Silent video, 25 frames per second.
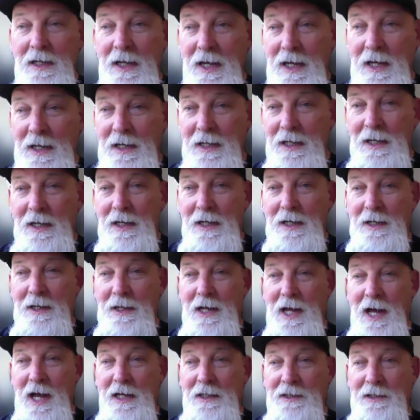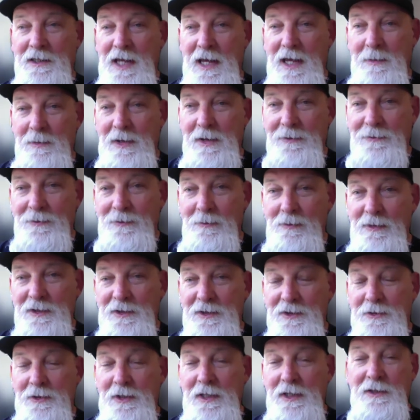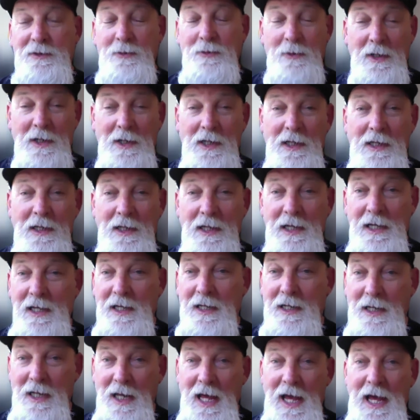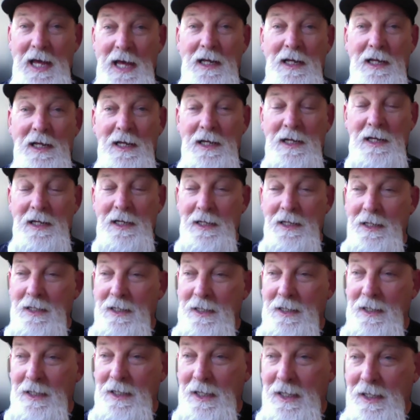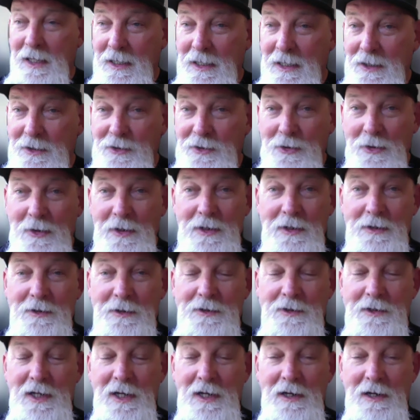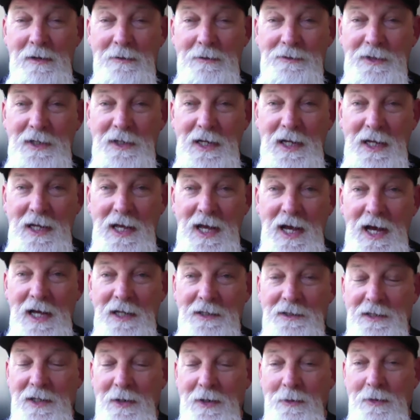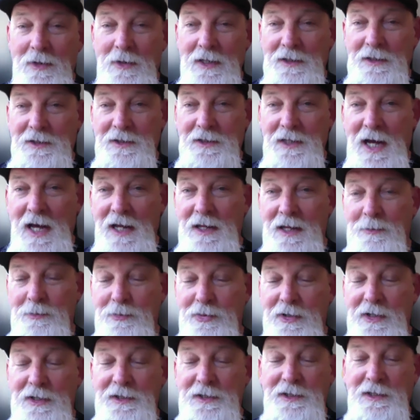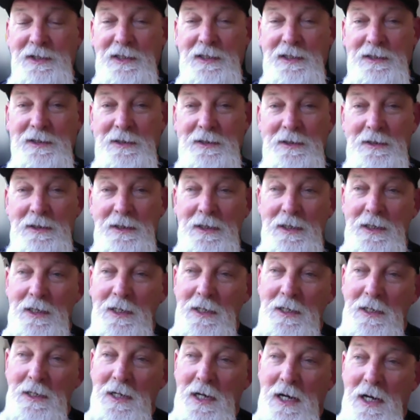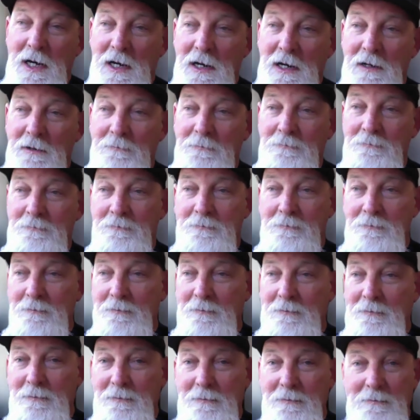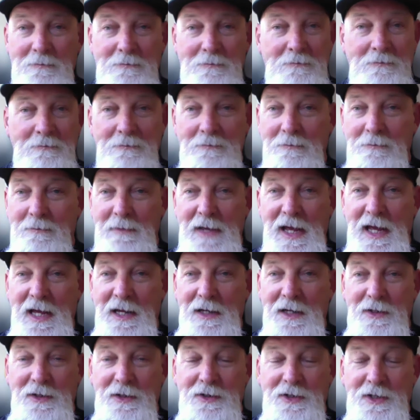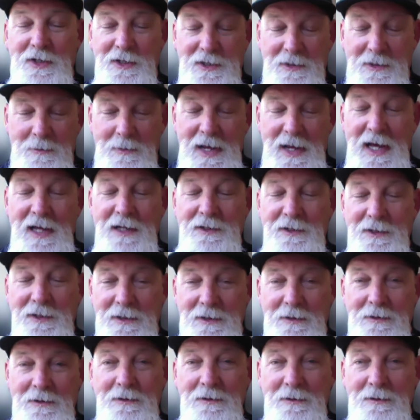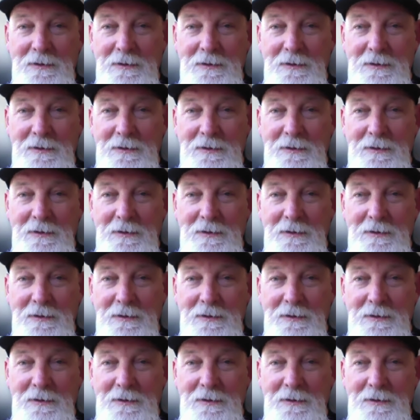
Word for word: And the guys came in from the streets willingly and gladly and enjoyed themselves. And the guys that were inside the prison, man, just imagine,